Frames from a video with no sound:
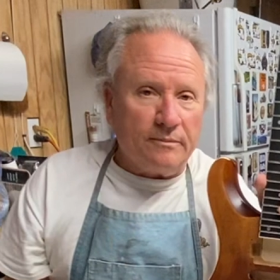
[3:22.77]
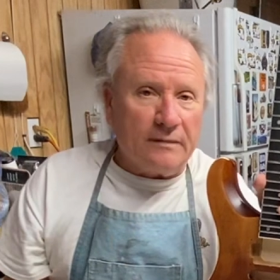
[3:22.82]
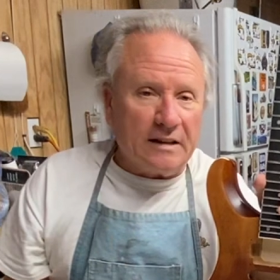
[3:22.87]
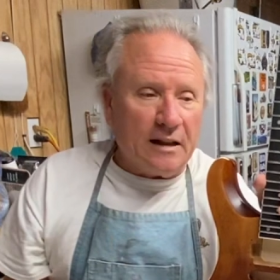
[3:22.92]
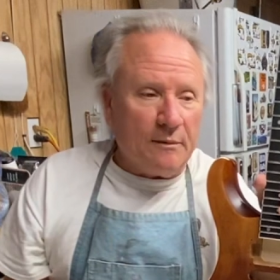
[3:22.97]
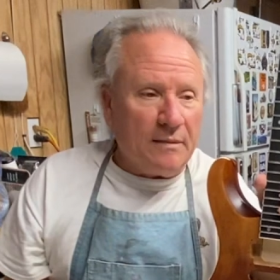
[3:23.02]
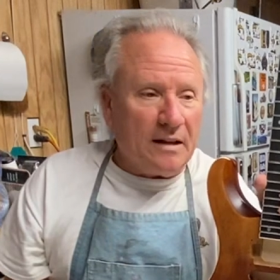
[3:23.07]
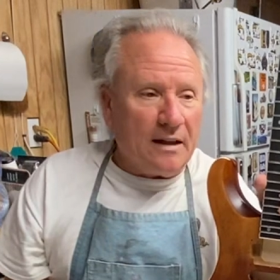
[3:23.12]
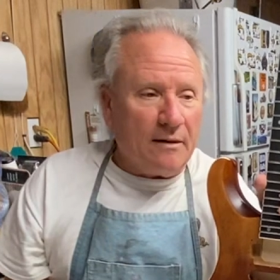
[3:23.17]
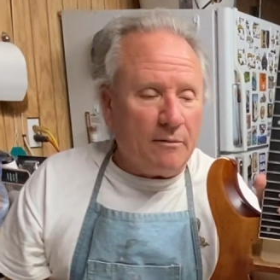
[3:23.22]

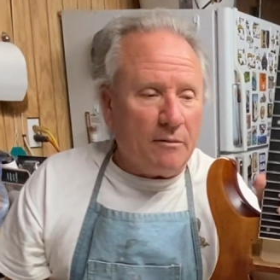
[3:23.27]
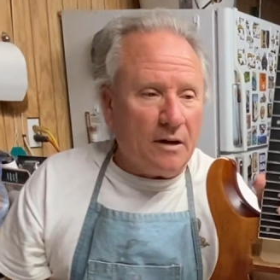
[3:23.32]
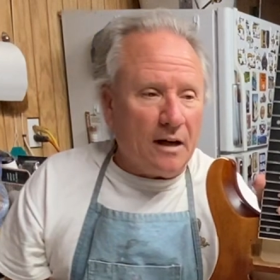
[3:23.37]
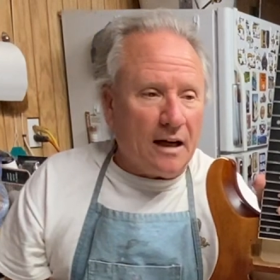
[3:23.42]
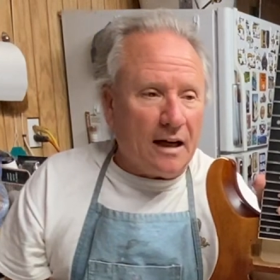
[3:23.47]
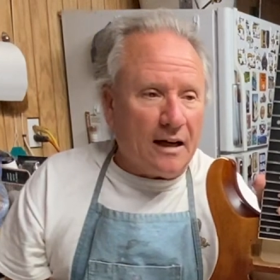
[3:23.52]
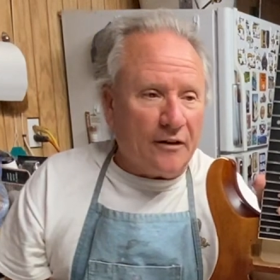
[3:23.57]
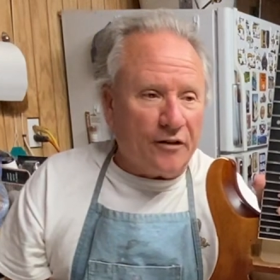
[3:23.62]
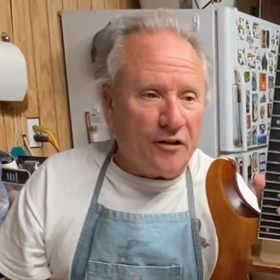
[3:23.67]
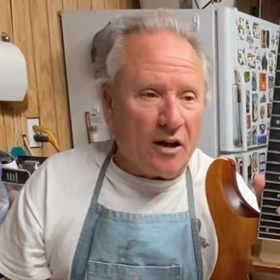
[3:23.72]
Give me
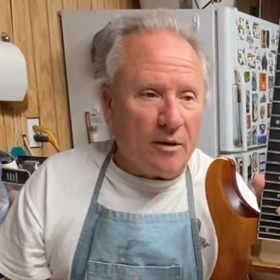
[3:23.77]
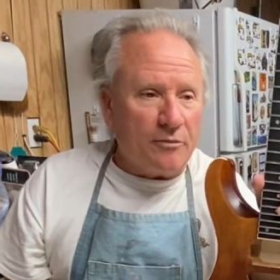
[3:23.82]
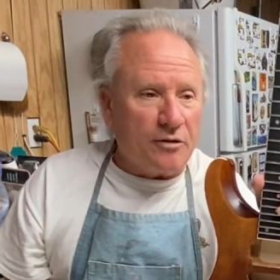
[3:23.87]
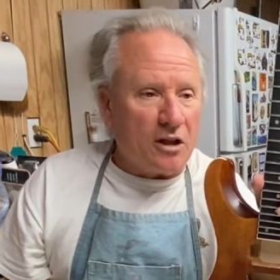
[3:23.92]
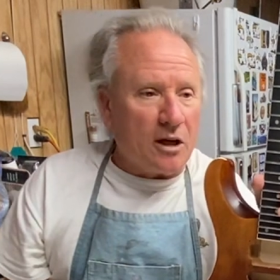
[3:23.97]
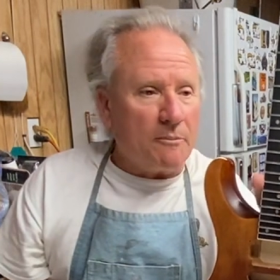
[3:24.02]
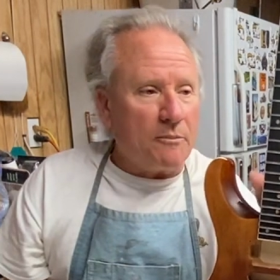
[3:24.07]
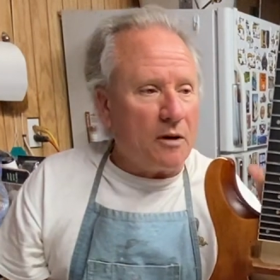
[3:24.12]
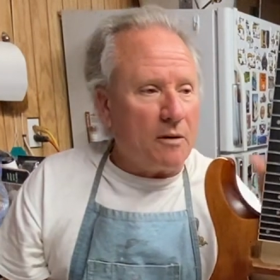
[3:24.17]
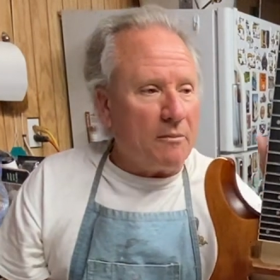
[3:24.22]
a thumbs
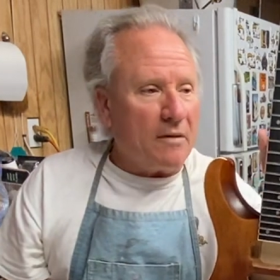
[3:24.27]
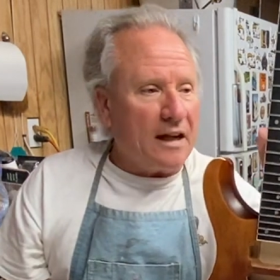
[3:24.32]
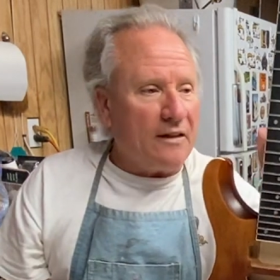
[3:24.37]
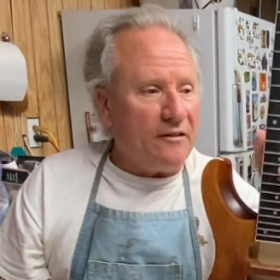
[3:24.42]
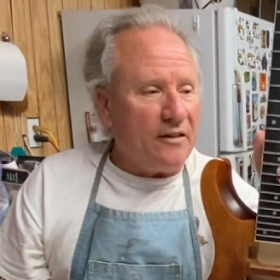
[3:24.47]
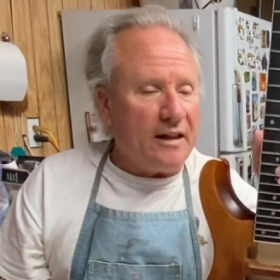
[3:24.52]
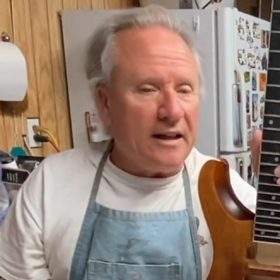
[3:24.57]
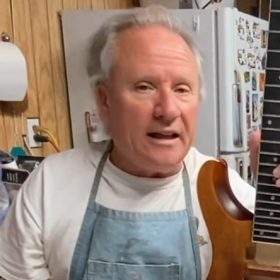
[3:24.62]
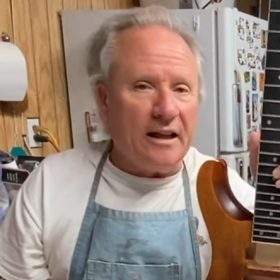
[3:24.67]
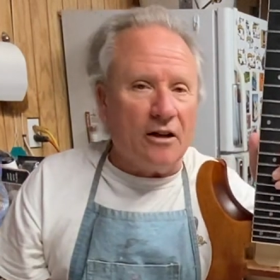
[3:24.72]
up on my
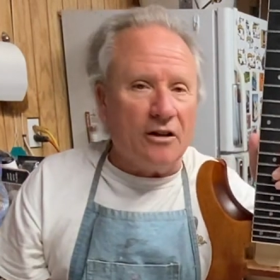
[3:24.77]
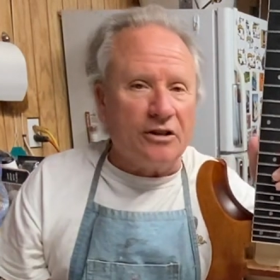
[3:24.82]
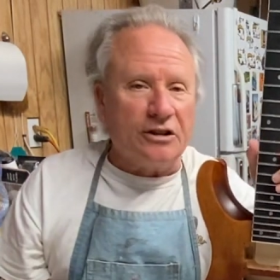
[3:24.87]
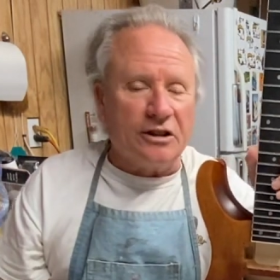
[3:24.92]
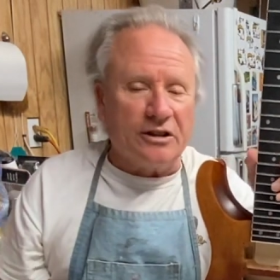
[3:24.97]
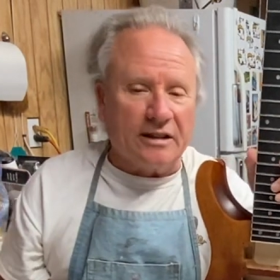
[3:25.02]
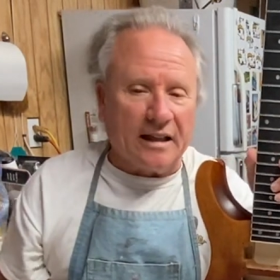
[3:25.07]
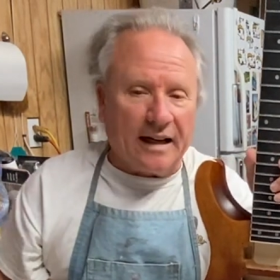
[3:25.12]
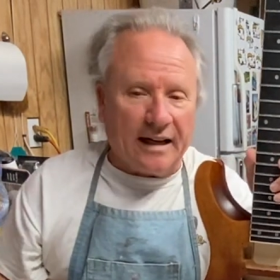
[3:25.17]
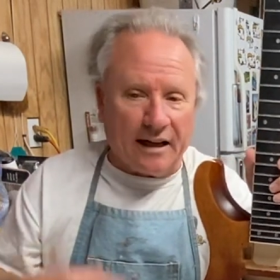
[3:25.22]
videos
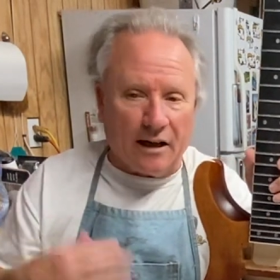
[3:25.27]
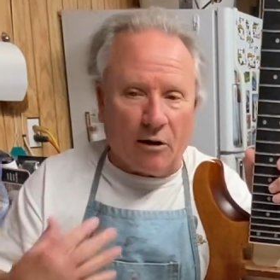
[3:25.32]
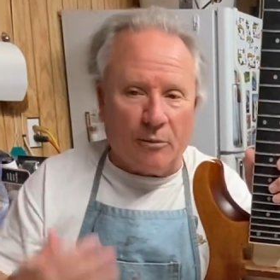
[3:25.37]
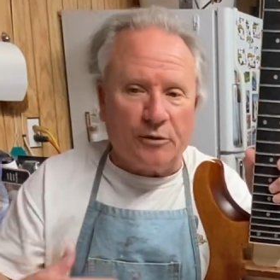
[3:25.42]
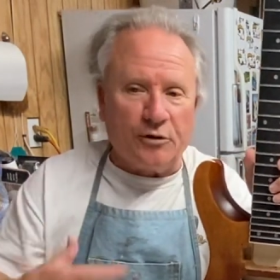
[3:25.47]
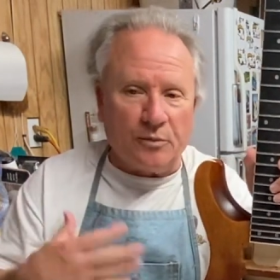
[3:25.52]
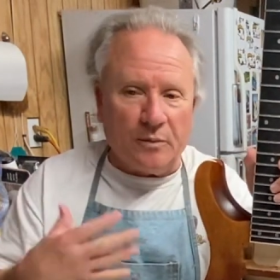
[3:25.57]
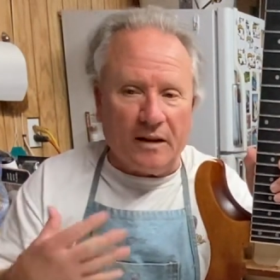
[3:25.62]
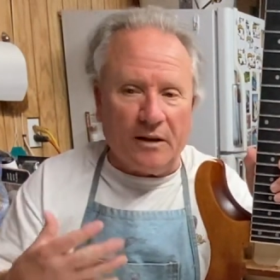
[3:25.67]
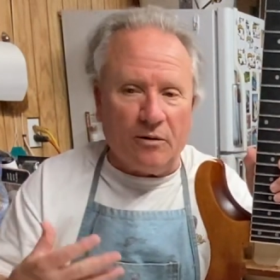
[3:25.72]
because that
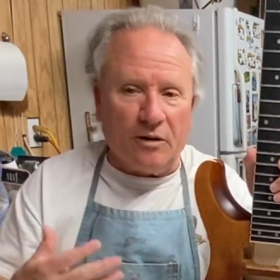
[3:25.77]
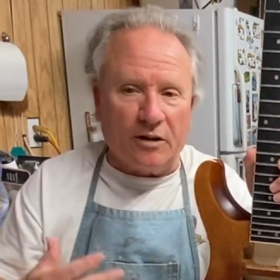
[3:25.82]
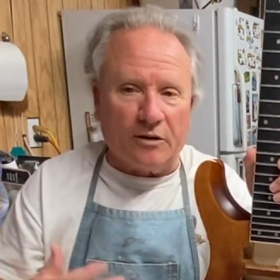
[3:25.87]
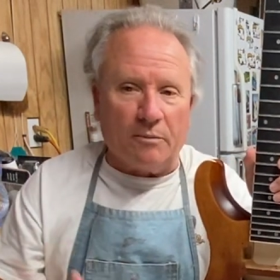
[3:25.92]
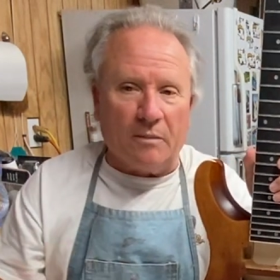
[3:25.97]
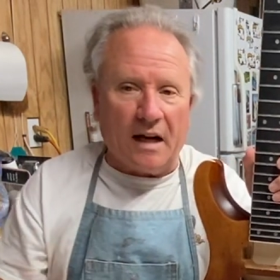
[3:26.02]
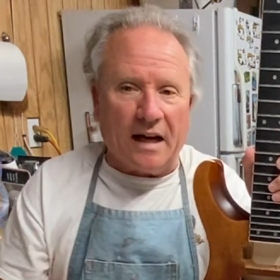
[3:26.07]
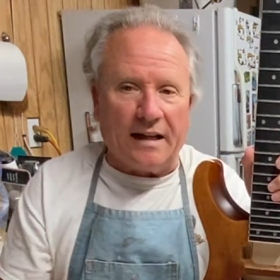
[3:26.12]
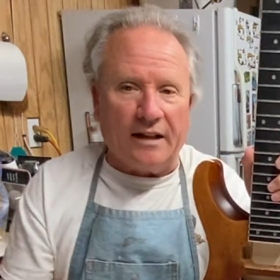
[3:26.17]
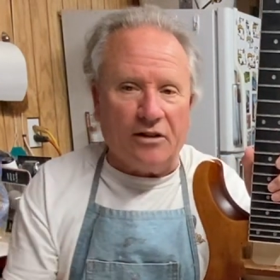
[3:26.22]
helps me with
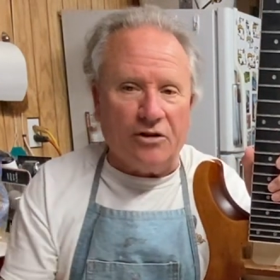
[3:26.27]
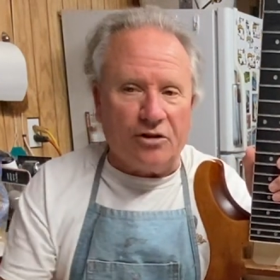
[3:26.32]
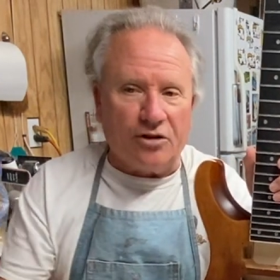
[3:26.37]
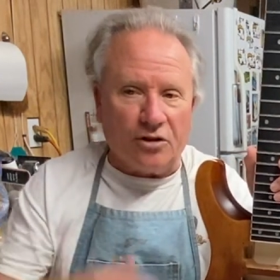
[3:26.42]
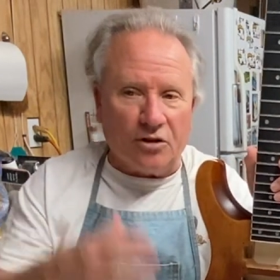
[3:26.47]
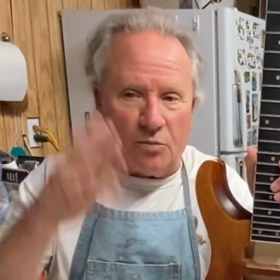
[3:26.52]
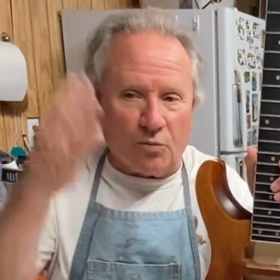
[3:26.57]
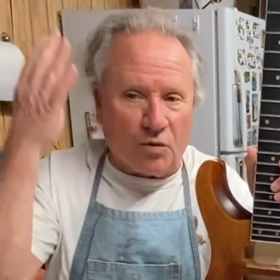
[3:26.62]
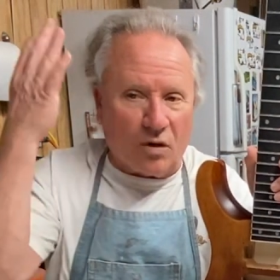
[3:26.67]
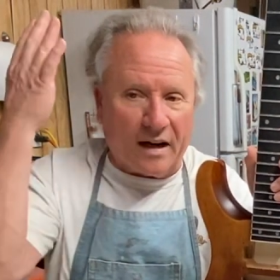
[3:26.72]
my
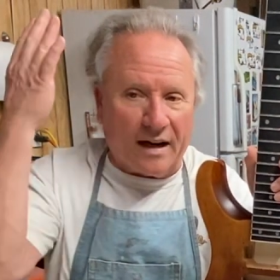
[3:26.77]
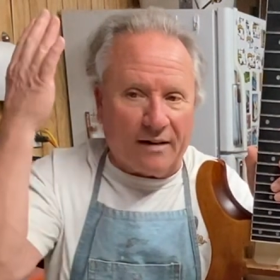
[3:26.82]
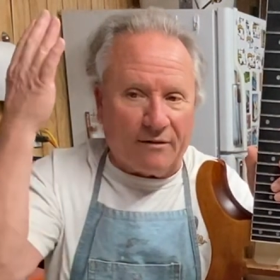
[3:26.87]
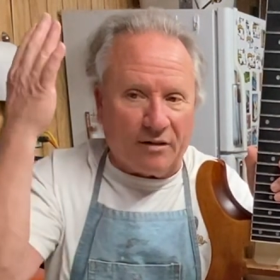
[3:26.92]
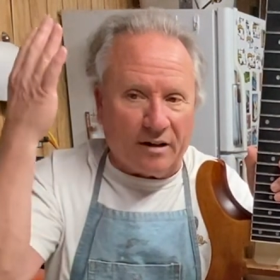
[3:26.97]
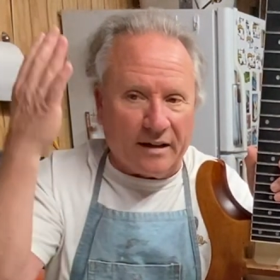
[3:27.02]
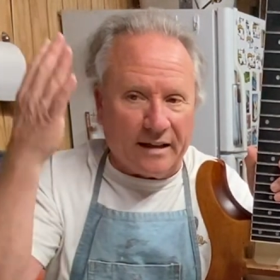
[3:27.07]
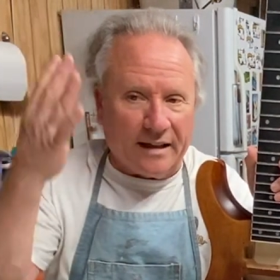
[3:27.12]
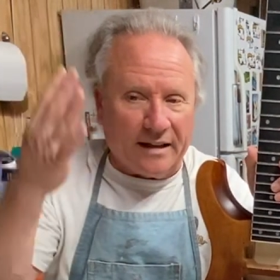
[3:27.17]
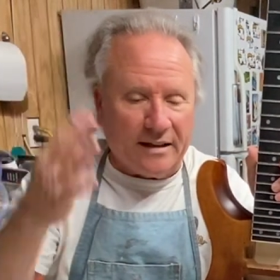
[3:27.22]
YouTube, whatever
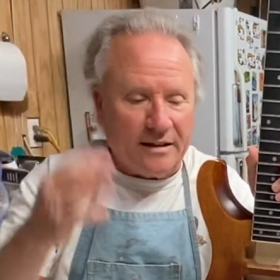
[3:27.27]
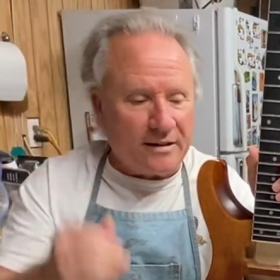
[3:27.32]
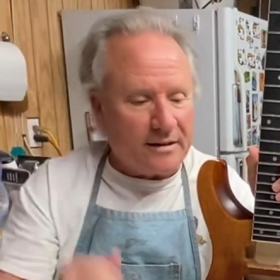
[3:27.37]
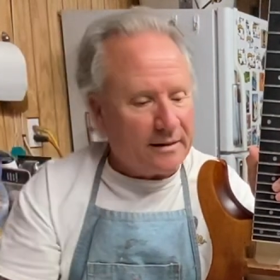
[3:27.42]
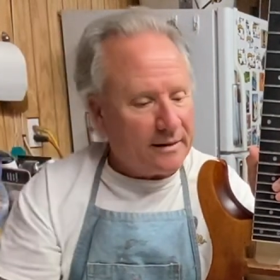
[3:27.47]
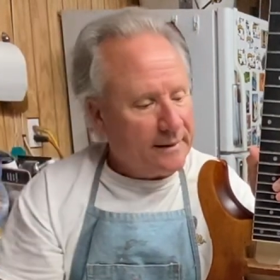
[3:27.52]
it is.